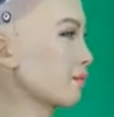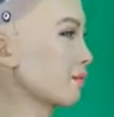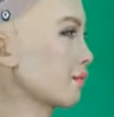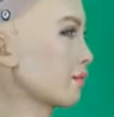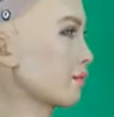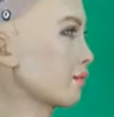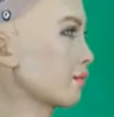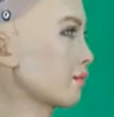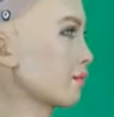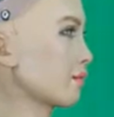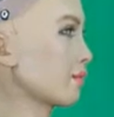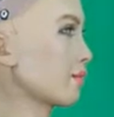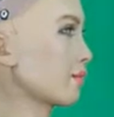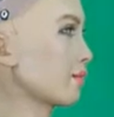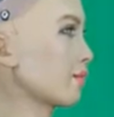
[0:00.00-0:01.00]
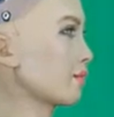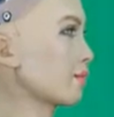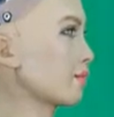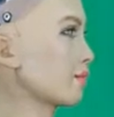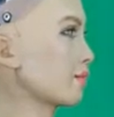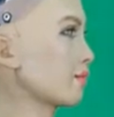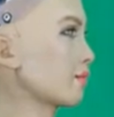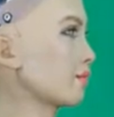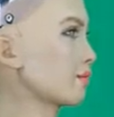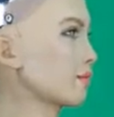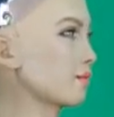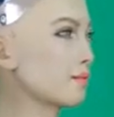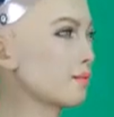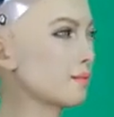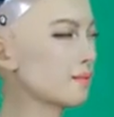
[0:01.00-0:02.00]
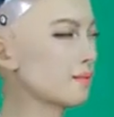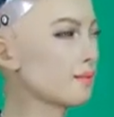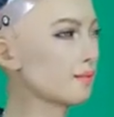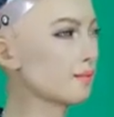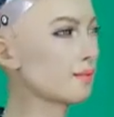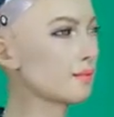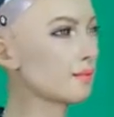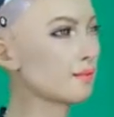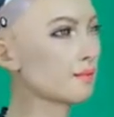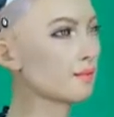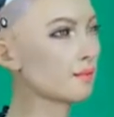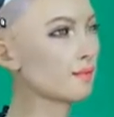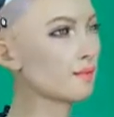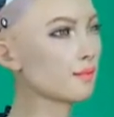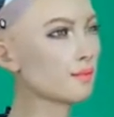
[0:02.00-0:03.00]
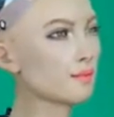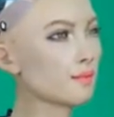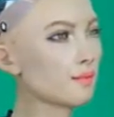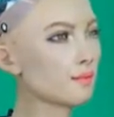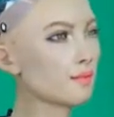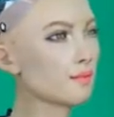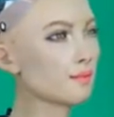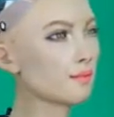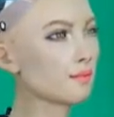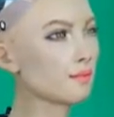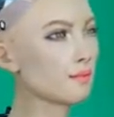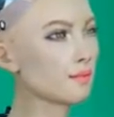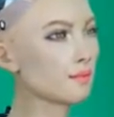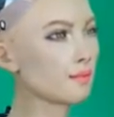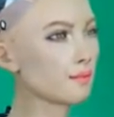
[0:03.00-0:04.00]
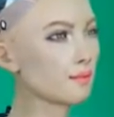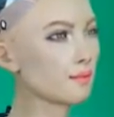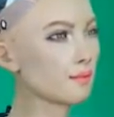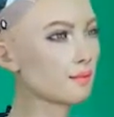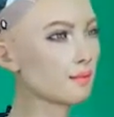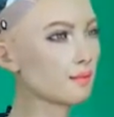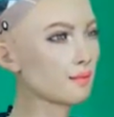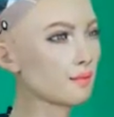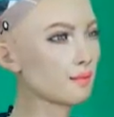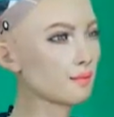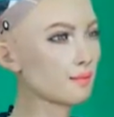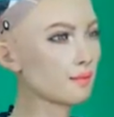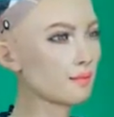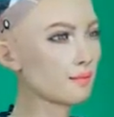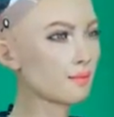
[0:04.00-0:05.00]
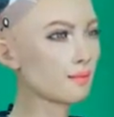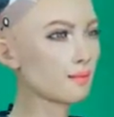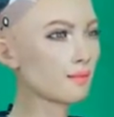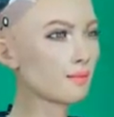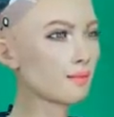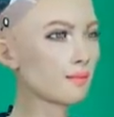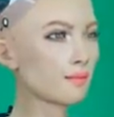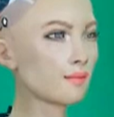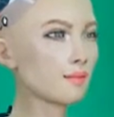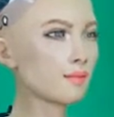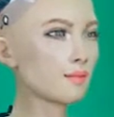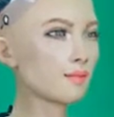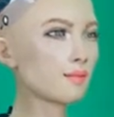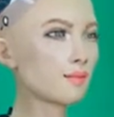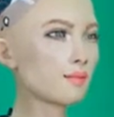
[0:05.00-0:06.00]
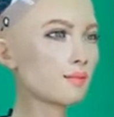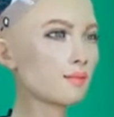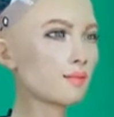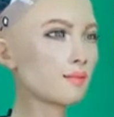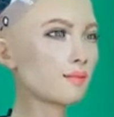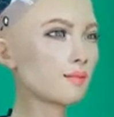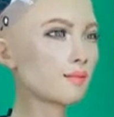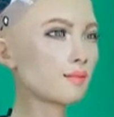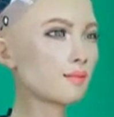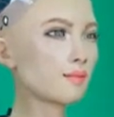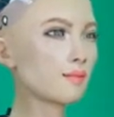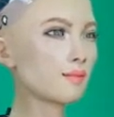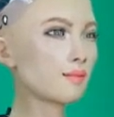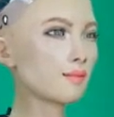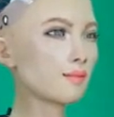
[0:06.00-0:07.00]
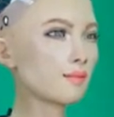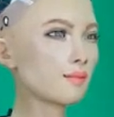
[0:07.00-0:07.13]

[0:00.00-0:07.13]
(silent)